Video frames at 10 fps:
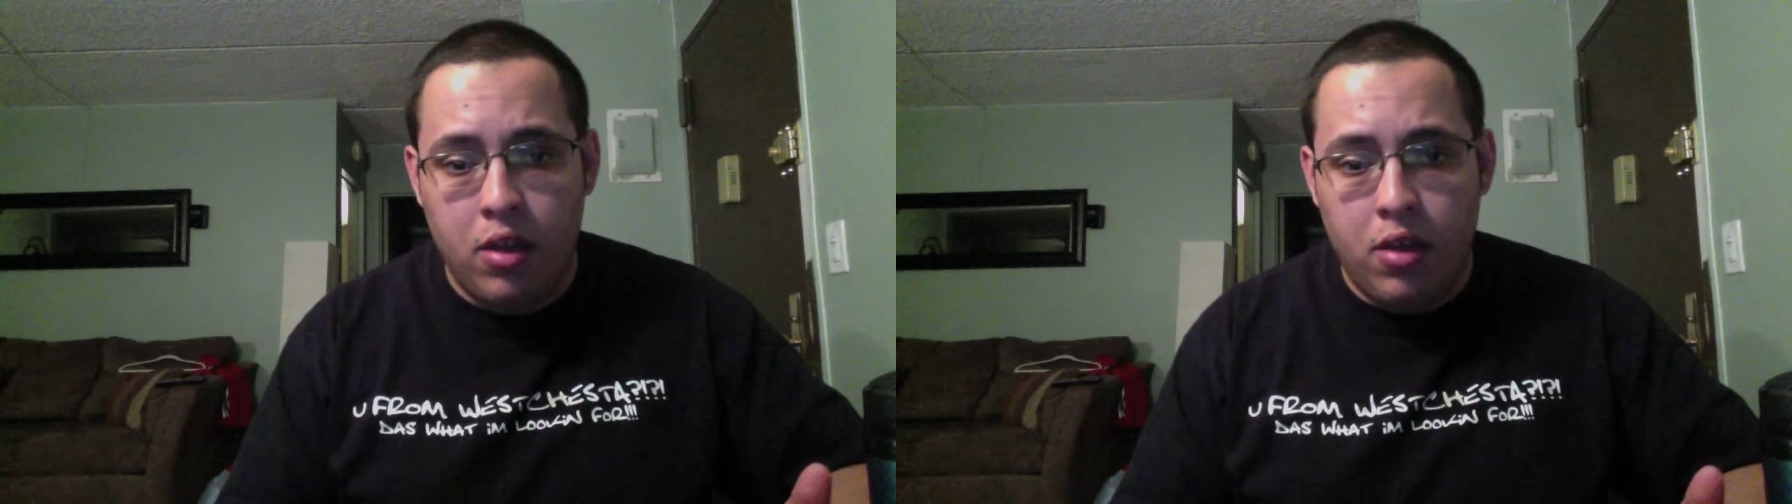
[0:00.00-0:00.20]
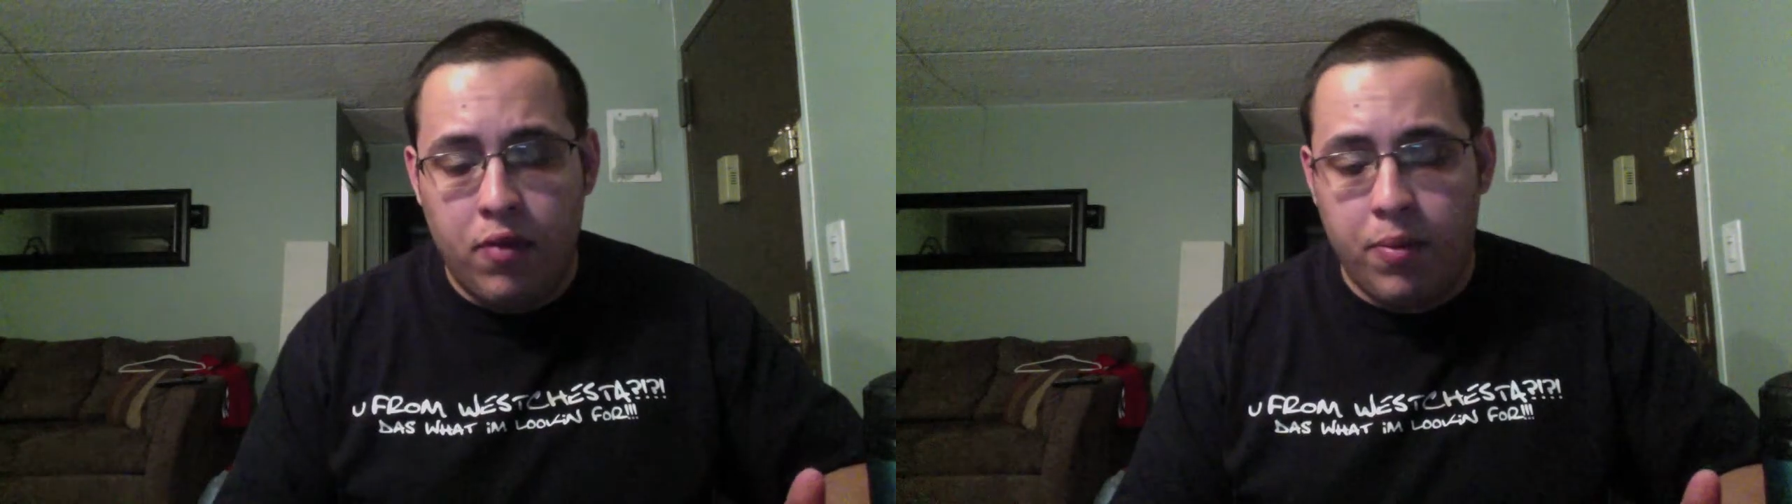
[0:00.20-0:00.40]

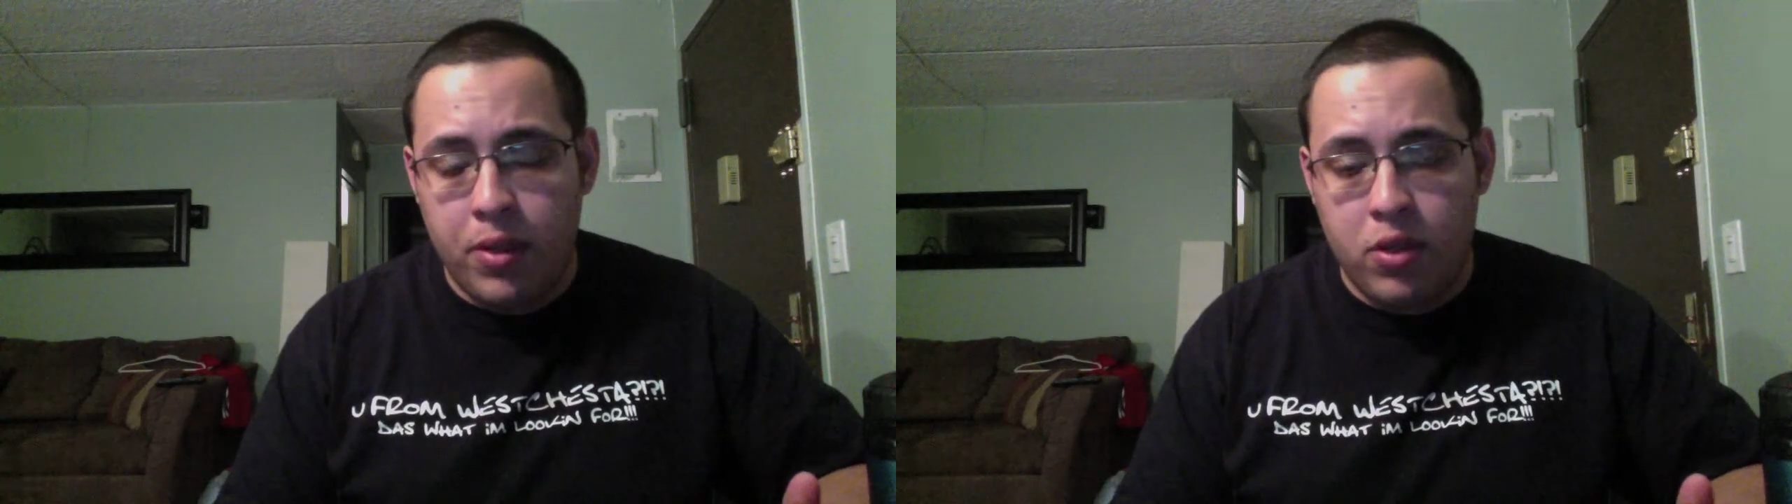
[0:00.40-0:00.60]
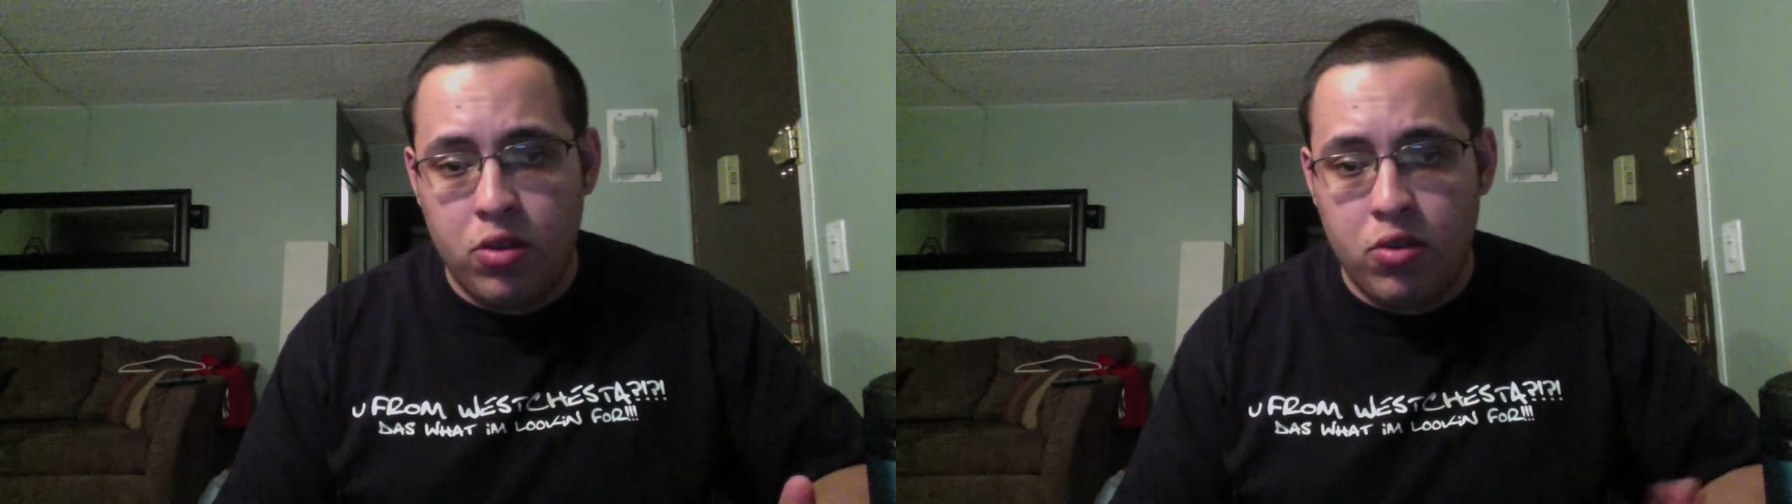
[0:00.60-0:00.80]
for
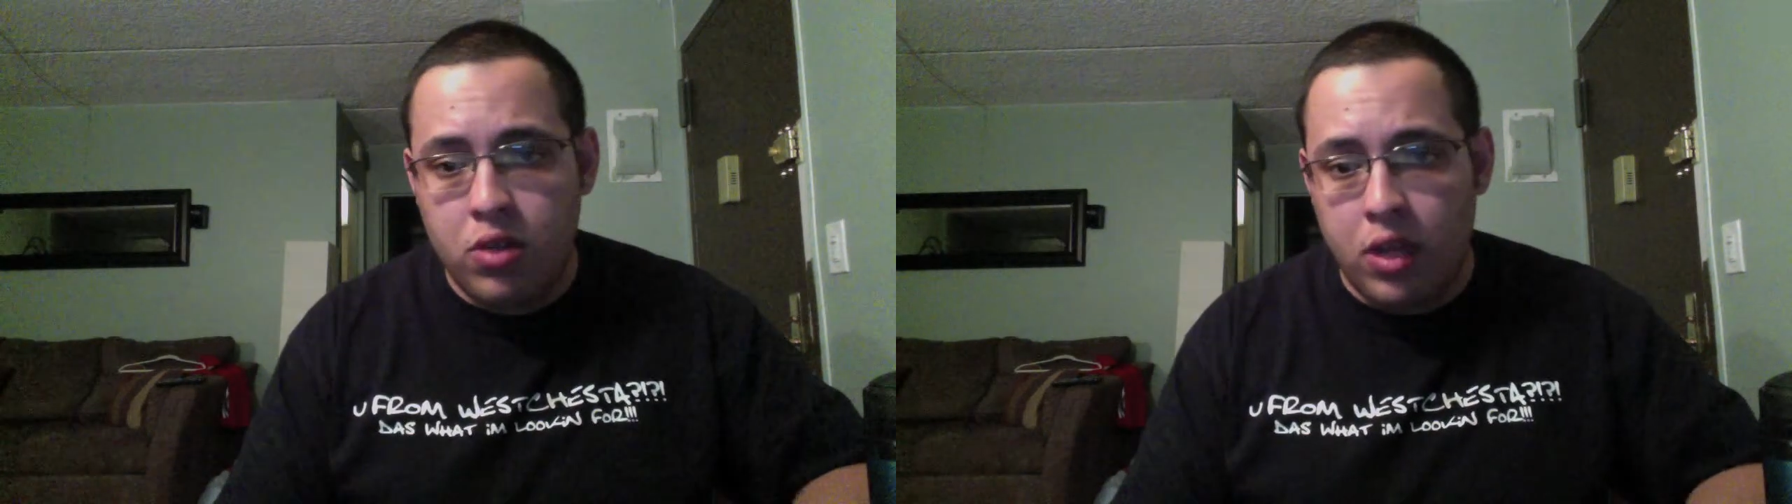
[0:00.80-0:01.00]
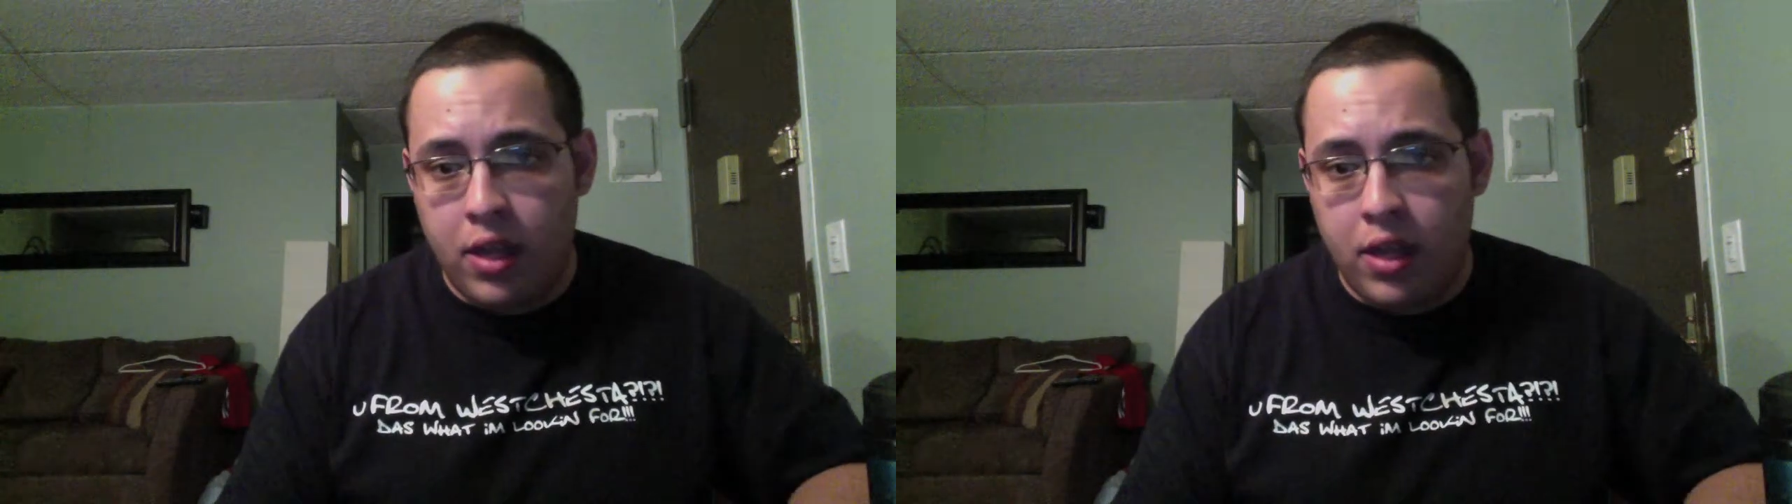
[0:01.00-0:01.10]
pistols, and